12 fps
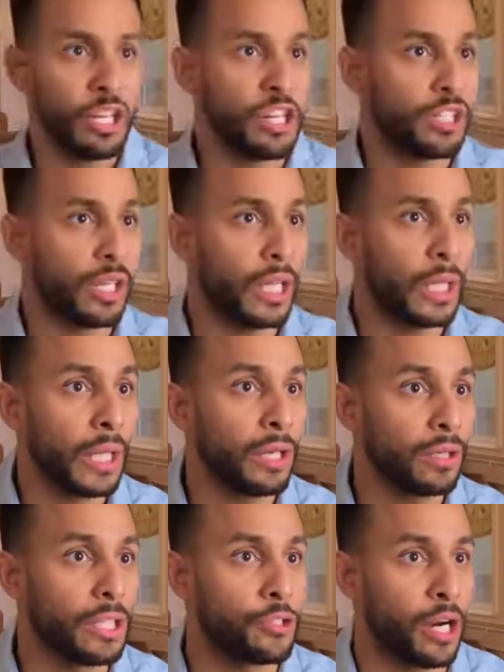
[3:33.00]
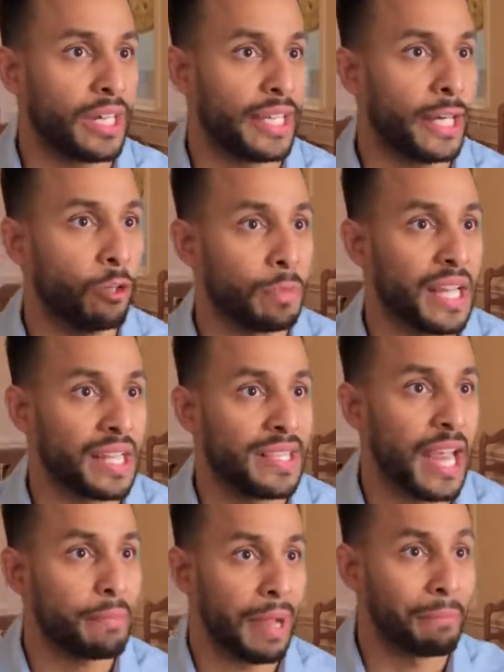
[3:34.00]
She's clearly trying to kill me and
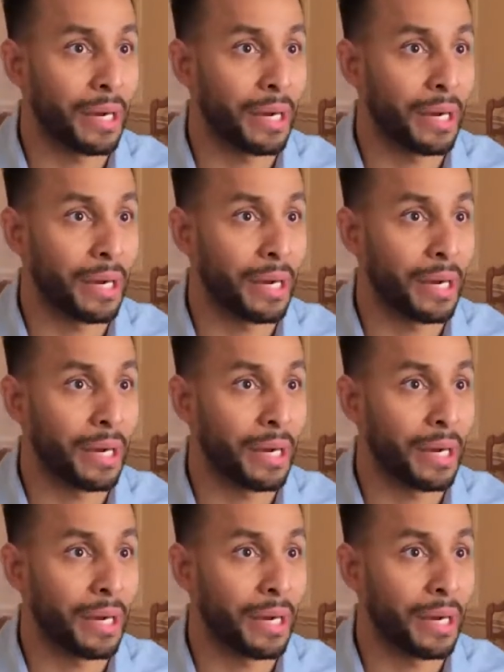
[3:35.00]
take my